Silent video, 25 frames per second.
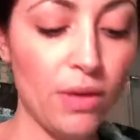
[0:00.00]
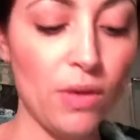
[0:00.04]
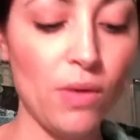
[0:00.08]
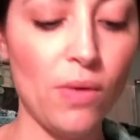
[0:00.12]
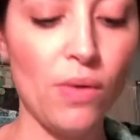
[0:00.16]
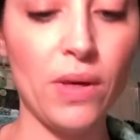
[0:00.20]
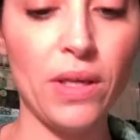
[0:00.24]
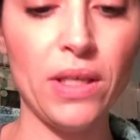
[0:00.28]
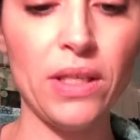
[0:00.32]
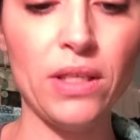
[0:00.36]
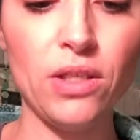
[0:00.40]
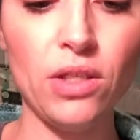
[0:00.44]

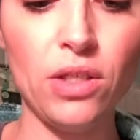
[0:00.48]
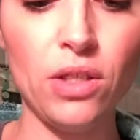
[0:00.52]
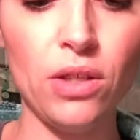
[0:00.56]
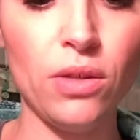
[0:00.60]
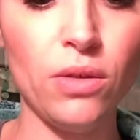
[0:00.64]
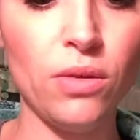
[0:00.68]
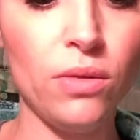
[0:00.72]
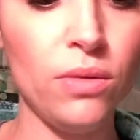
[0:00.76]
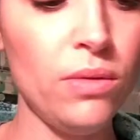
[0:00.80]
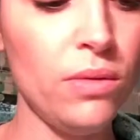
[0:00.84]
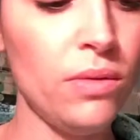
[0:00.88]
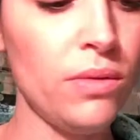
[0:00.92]
going
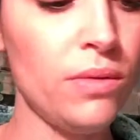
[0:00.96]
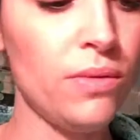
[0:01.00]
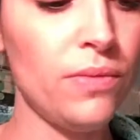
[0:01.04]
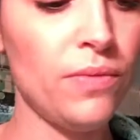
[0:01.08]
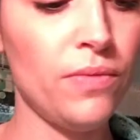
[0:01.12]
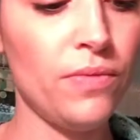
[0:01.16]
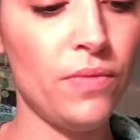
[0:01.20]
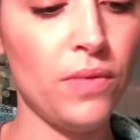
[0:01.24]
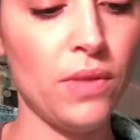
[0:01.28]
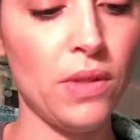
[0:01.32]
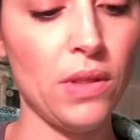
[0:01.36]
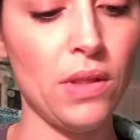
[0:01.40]
to
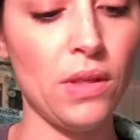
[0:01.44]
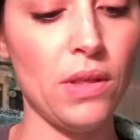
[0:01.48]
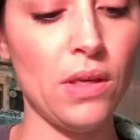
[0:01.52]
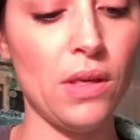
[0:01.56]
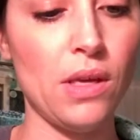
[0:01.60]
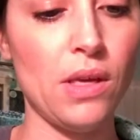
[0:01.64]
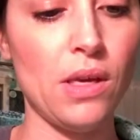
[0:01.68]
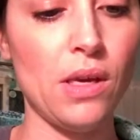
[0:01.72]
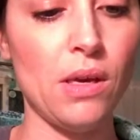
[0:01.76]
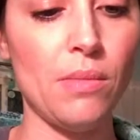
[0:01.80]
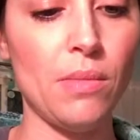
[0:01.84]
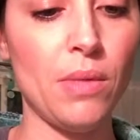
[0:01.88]

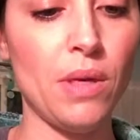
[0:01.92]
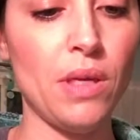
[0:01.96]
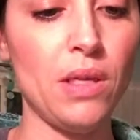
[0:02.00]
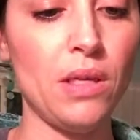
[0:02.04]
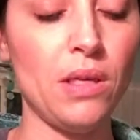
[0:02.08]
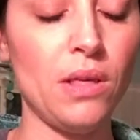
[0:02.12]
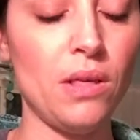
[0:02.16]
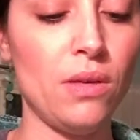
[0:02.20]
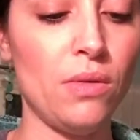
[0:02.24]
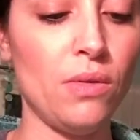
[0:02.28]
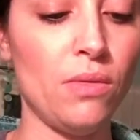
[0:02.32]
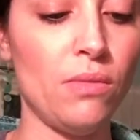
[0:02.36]
get my
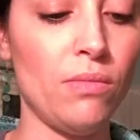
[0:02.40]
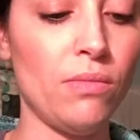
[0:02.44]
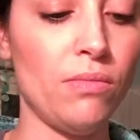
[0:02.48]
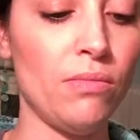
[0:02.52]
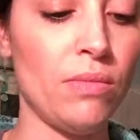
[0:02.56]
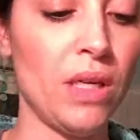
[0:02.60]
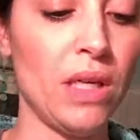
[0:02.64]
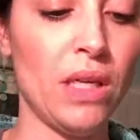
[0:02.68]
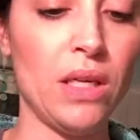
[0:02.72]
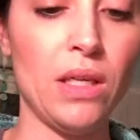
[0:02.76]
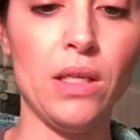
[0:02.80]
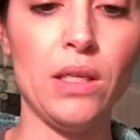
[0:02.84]

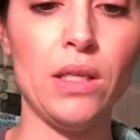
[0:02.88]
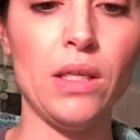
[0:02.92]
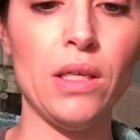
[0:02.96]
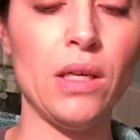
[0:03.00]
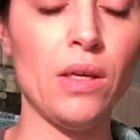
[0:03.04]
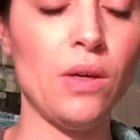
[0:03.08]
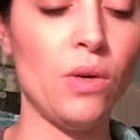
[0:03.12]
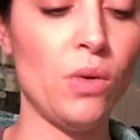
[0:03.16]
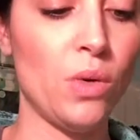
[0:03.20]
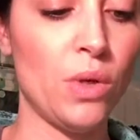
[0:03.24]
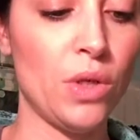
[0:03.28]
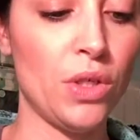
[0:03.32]

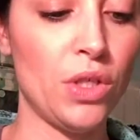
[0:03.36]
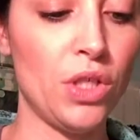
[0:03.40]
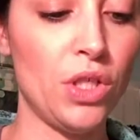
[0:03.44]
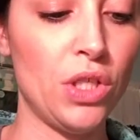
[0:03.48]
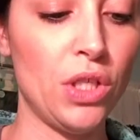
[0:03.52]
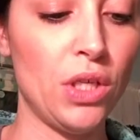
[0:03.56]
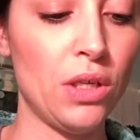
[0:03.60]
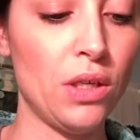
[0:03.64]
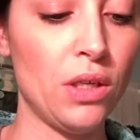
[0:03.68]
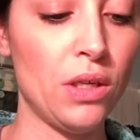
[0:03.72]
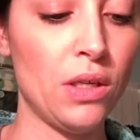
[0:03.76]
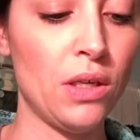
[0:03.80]
orange
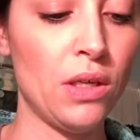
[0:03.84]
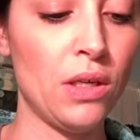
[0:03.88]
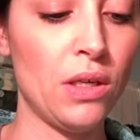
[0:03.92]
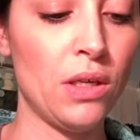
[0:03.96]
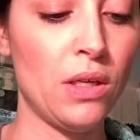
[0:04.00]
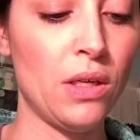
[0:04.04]
stick.